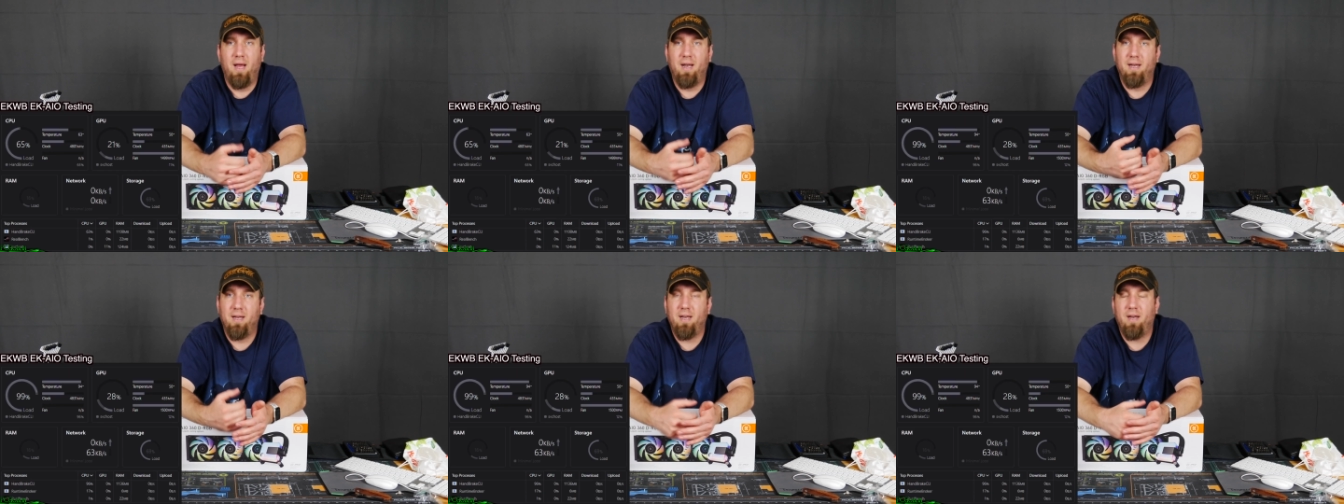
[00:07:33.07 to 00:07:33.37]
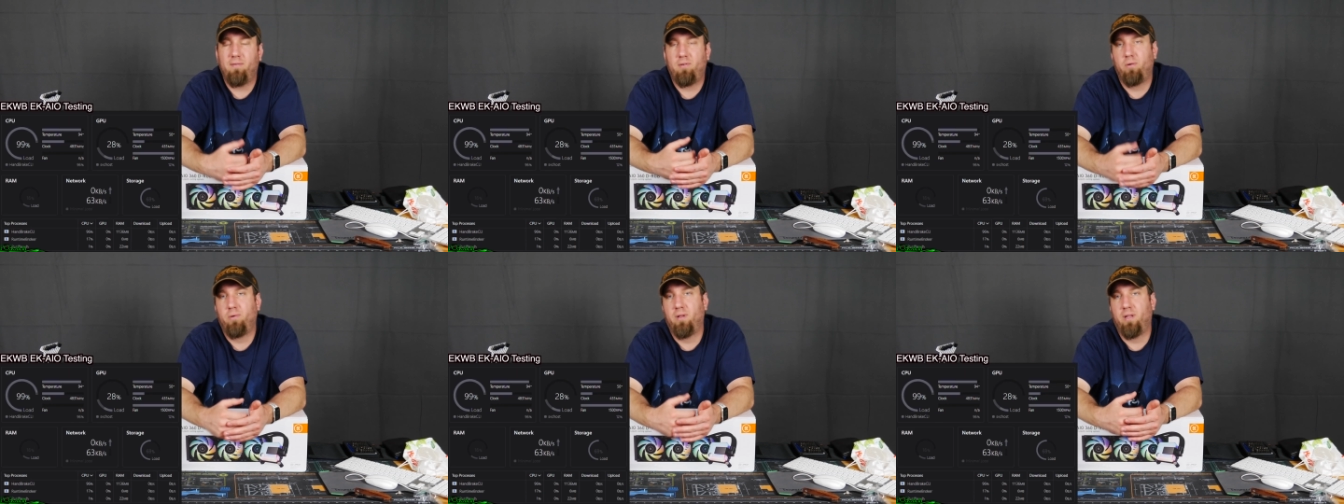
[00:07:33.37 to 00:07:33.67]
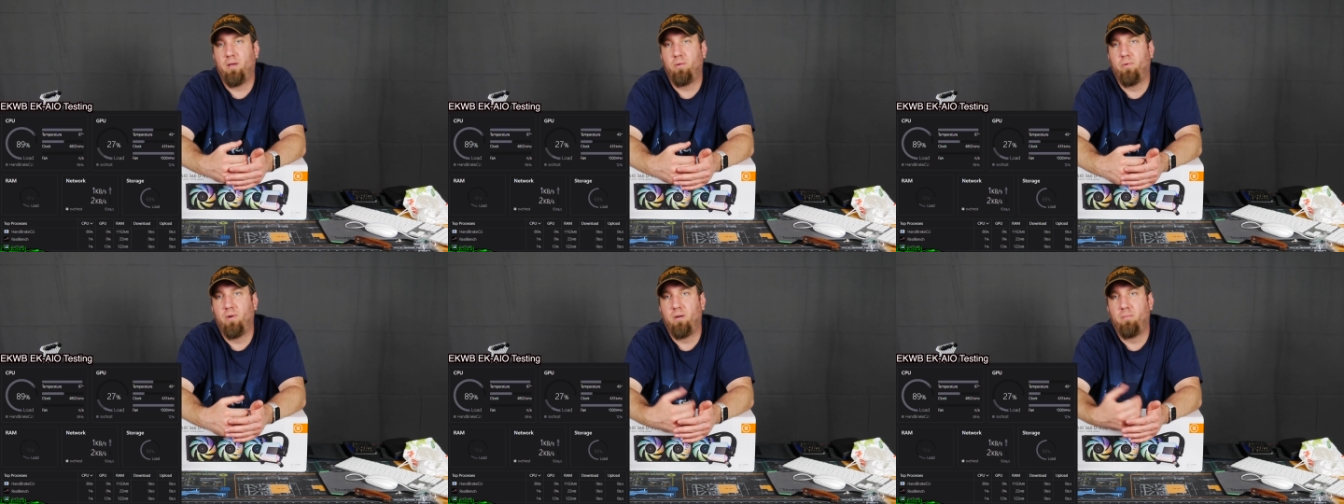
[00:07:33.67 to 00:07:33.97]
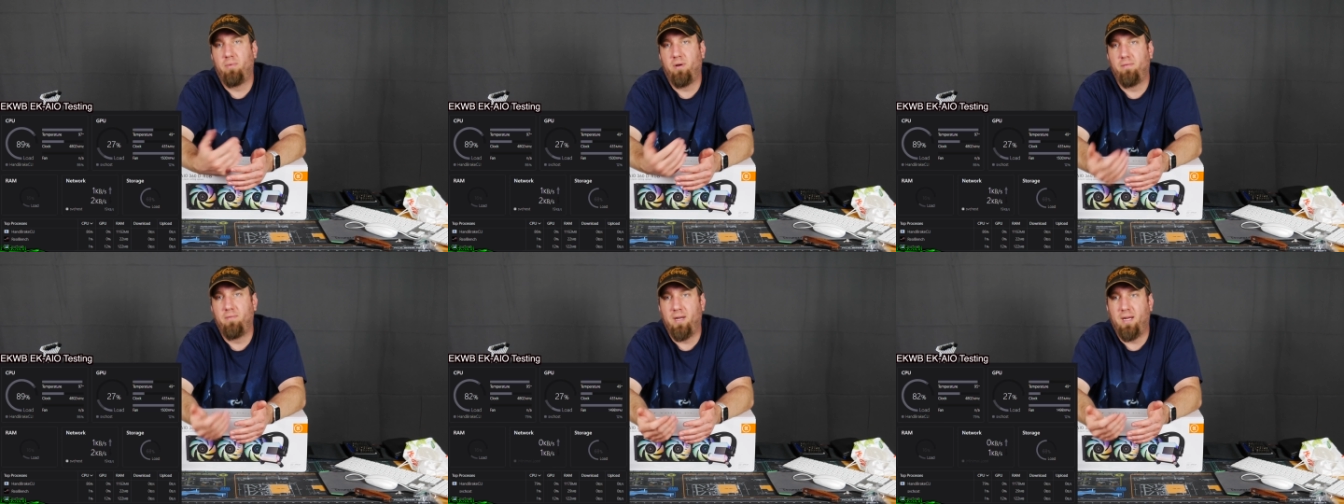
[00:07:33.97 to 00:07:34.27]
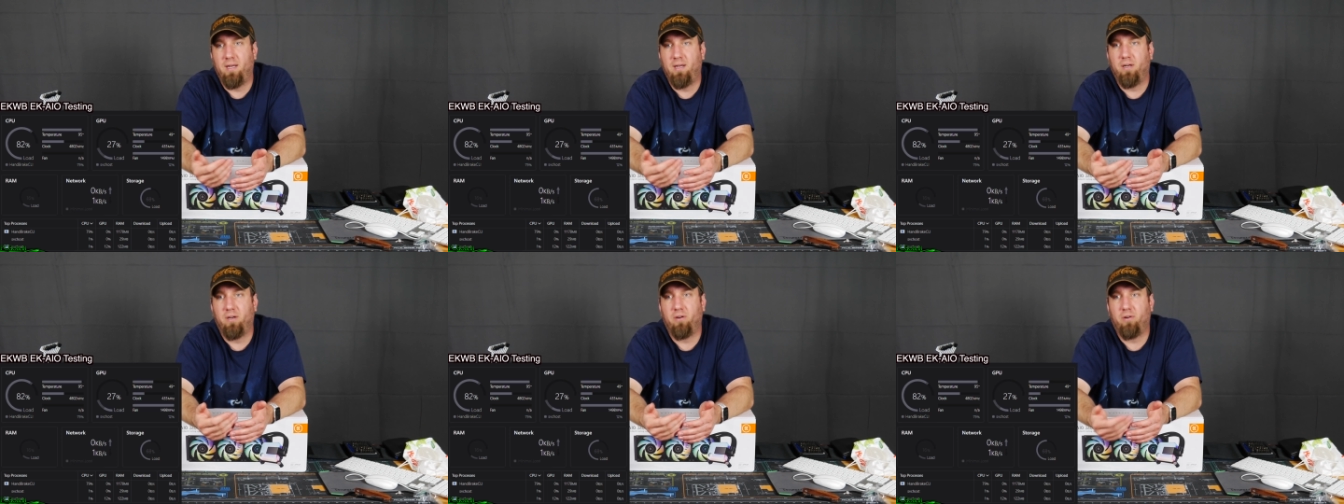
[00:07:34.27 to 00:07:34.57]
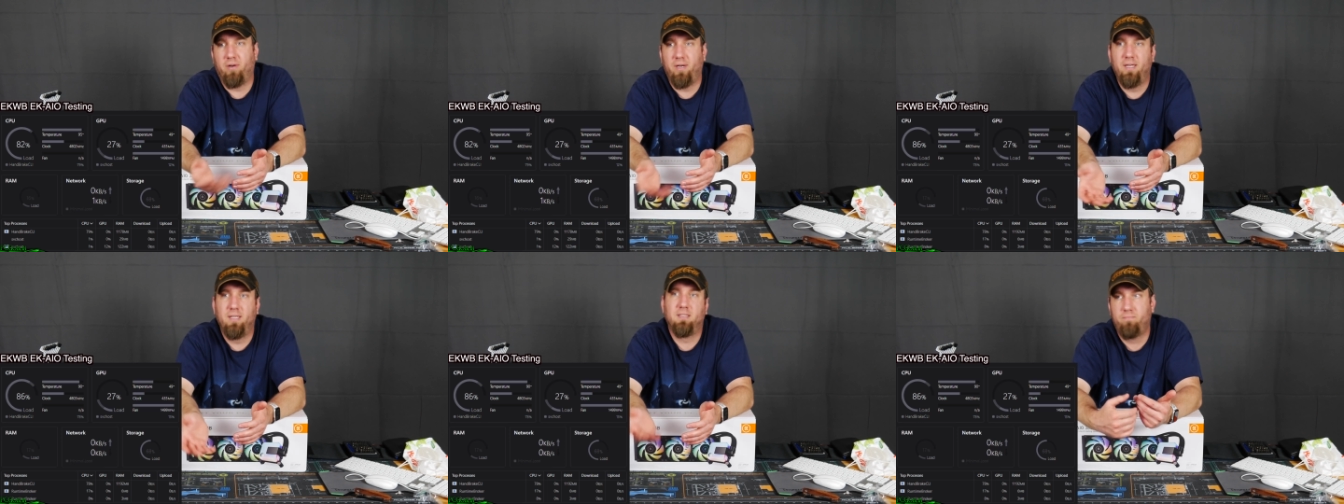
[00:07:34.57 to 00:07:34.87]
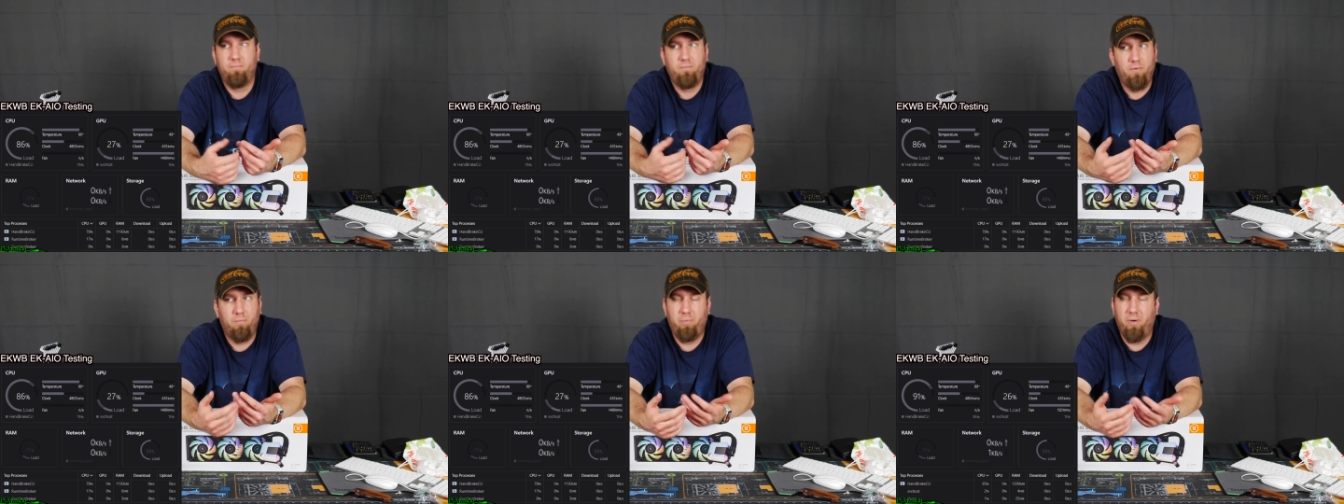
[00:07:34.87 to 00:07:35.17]
and it never really went above 90
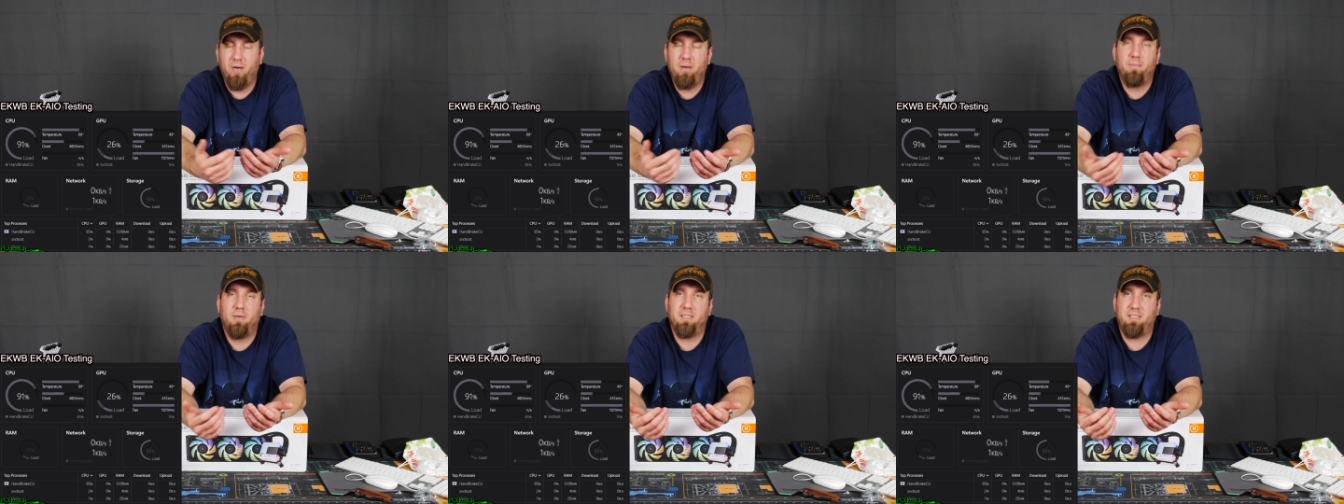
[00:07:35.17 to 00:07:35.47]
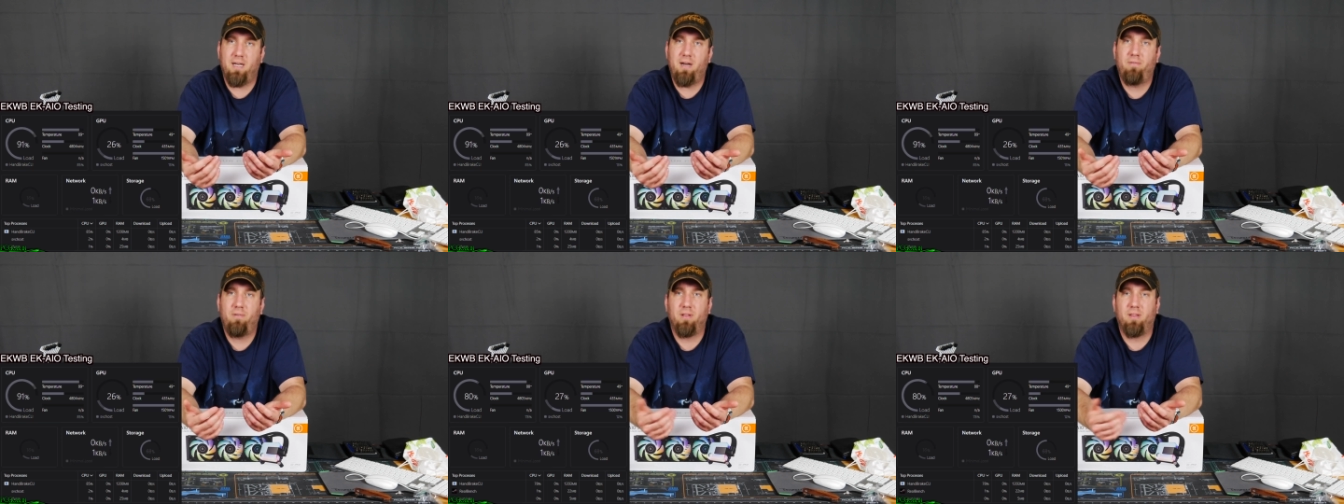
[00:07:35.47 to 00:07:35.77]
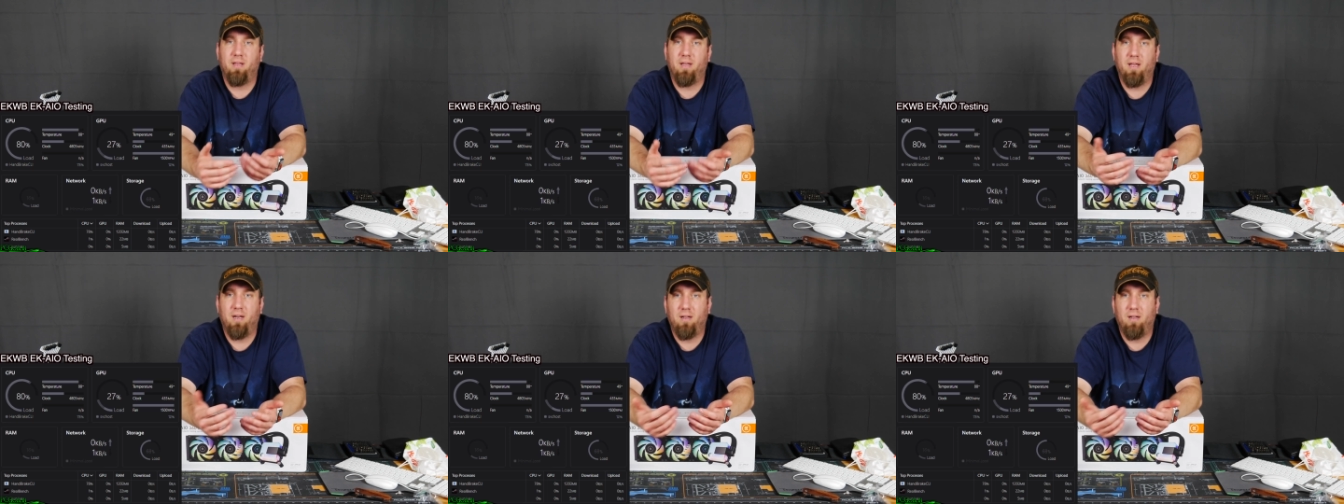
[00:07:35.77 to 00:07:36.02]
degrees. Pretty much everything.